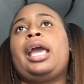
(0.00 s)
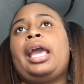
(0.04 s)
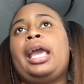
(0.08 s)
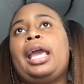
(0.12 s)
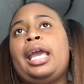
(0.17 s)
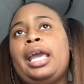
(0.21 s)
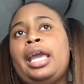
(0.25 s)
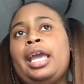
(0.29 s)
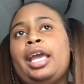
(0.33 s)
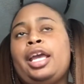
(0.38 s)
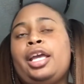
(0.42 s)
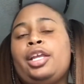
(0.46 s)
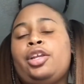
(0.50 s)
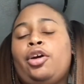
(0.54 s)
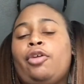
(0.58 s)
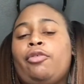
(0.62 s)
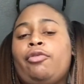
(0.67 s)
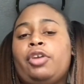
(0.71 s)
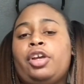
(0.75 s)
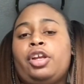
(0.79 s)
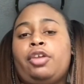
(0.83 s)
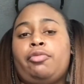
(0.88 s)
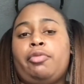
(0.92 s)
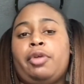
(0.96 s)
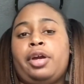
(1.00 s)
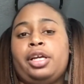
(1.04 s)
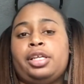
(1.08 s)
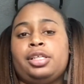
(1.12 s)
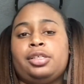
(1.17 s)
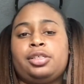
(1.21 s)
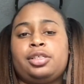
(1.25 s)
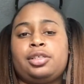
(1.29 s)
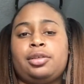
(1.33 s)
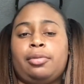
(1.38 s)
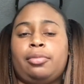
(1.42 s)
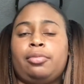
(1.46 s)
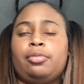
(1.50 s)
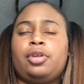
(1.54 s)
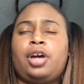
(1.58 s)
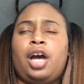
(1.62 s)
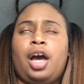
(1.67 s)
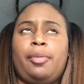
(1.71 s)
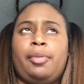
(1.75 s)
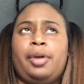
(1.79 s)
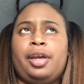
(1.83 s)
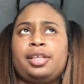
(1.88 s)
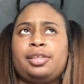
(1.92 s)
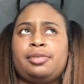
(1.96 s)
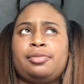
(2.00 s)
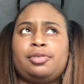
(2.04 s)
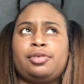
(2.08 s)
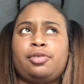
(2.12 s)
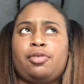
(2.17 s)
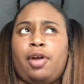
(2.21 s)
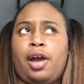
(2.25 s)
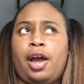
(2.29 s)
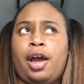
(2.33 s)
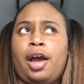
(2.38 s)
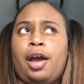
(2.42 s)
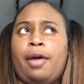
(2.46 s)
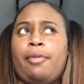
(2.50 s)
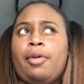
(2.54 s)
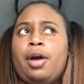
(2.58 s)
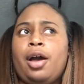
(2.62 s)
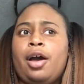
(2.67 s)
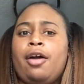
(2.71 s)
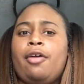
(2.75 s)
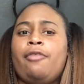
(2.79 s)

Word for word: And don't forget to rate, so comment, and subscribe.